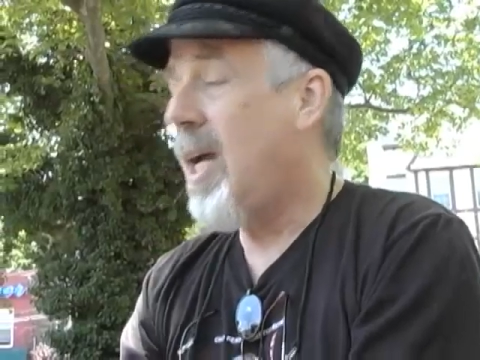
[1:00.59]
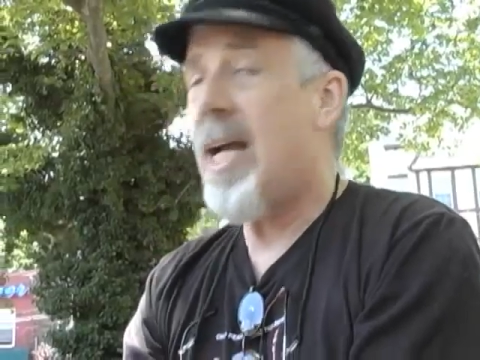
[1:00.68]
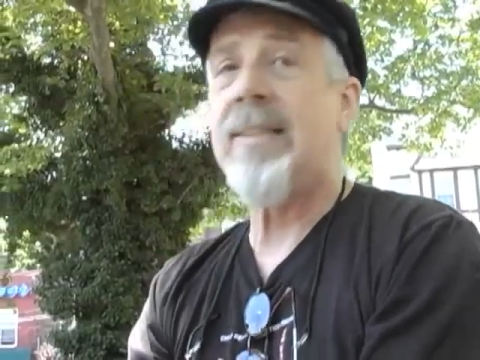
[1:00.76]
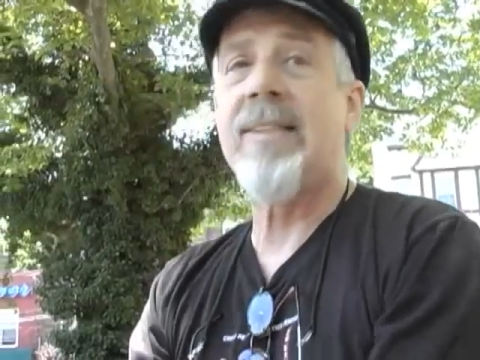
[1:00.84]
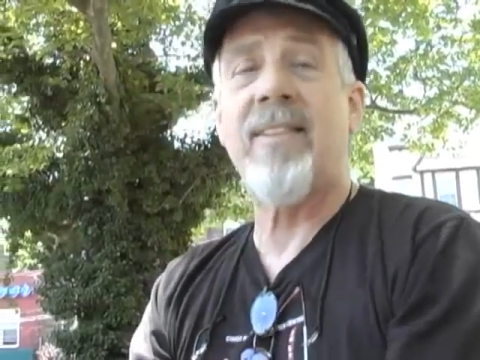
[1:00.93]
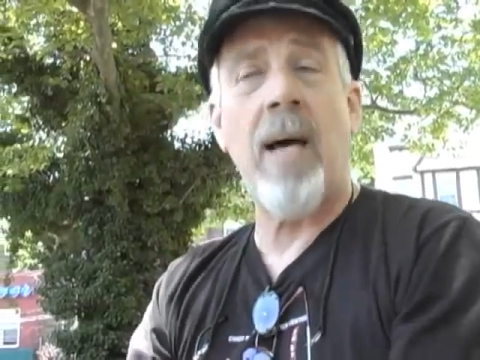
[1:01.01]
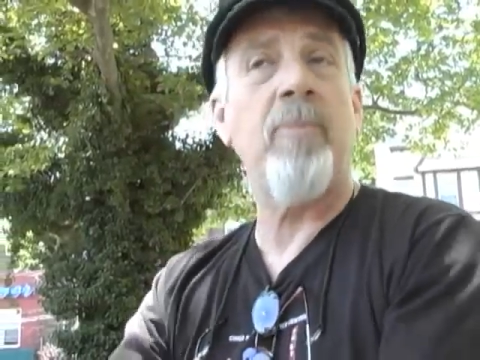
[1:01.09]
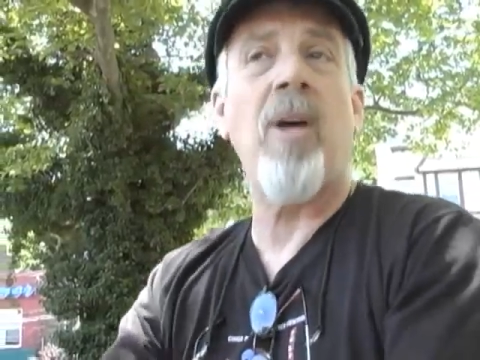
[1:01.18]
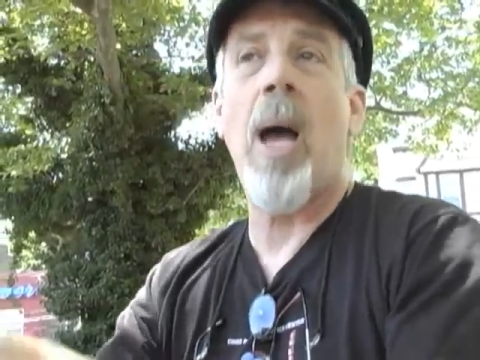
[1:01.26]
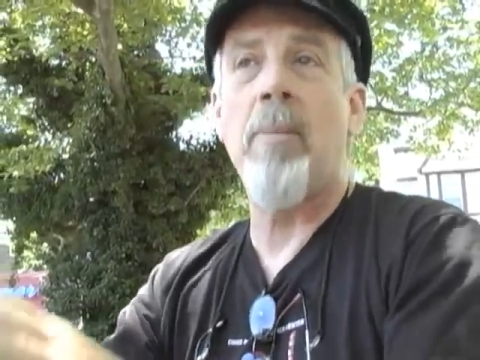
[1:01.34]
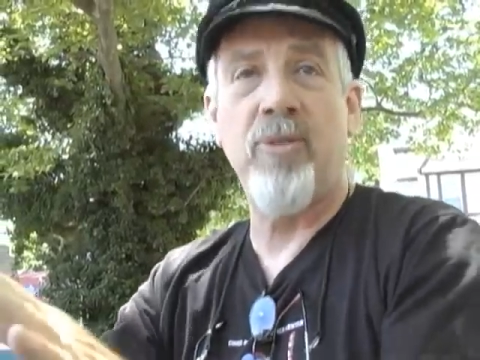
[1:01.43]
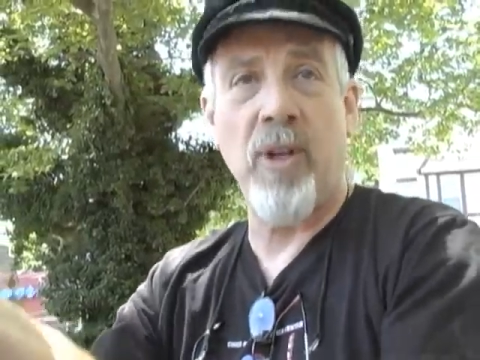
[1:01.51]
And
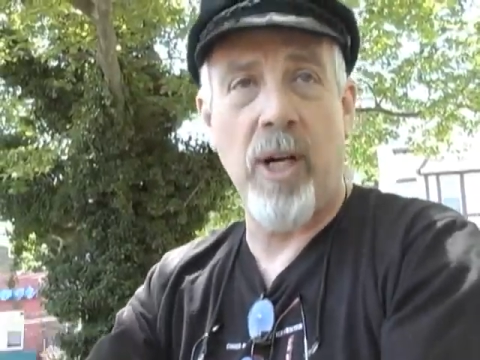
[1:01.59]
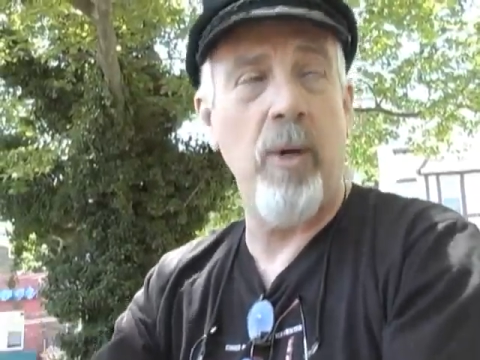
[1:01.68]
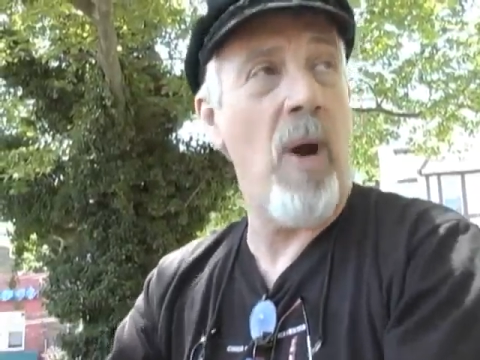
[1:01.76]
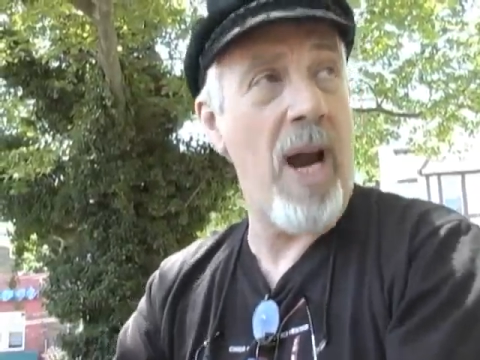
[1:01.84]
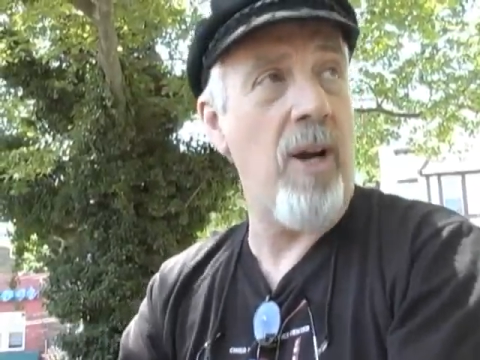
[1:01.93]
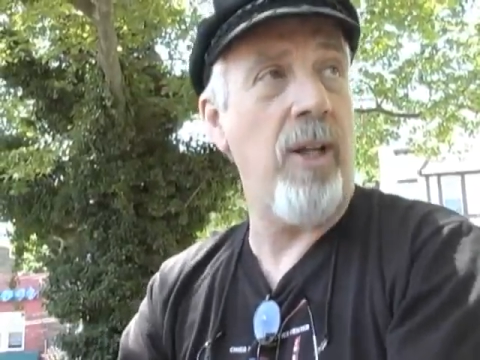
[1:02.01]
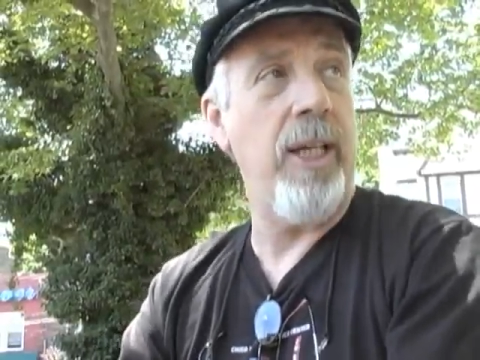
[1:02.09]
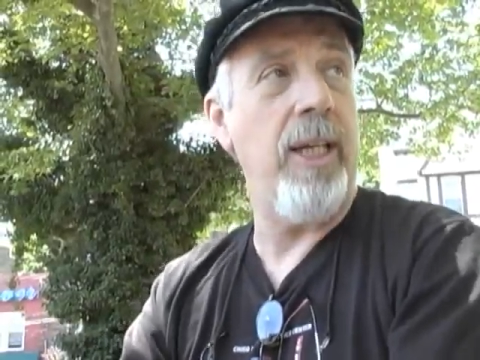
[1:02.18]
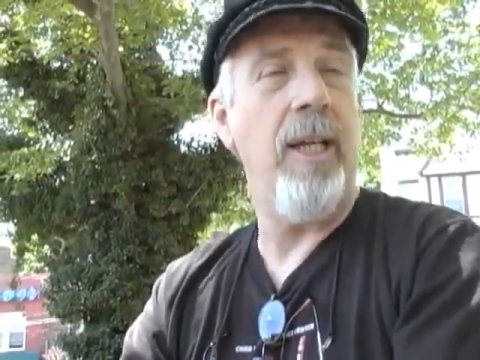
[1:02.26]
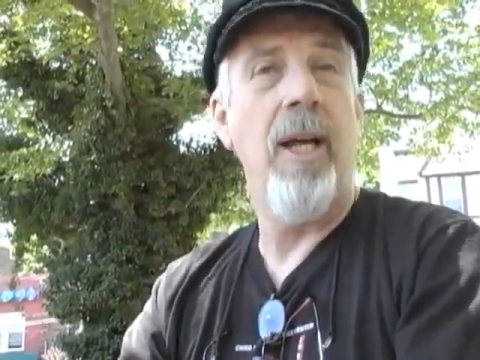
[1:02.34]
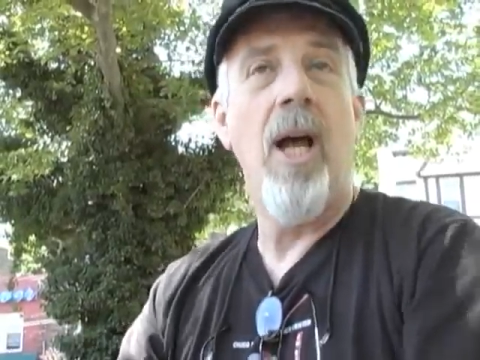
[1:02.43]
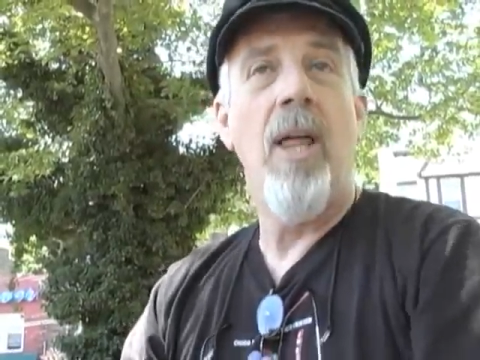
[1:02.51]
sometimes, very
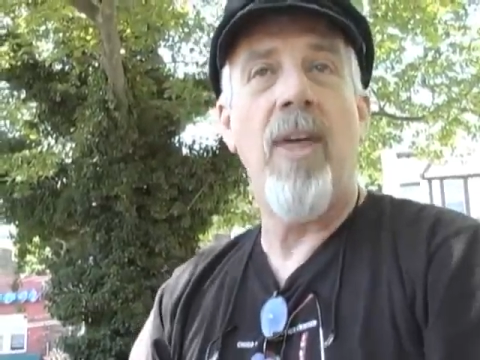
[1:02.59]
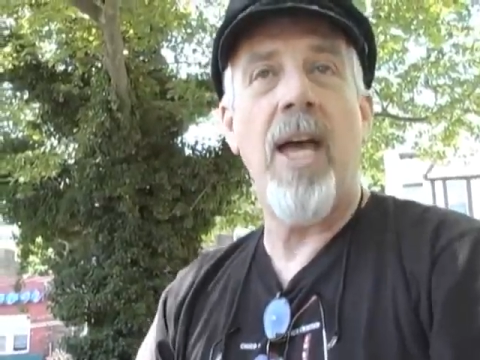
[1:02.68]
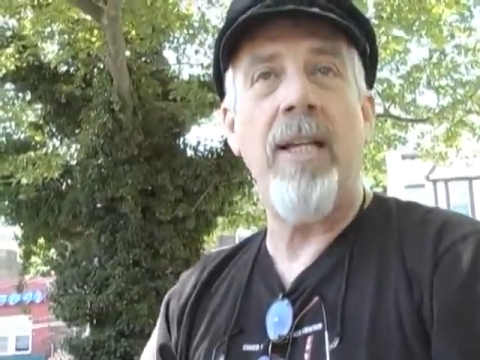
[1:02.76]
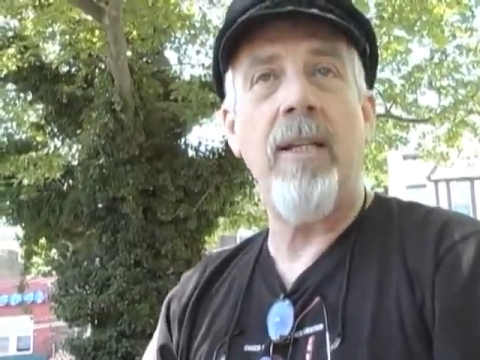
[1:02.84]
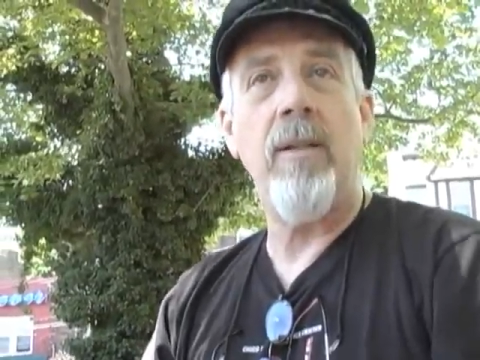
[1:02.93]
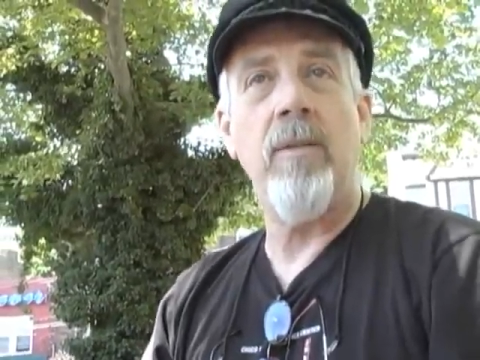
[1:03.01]
rarely, they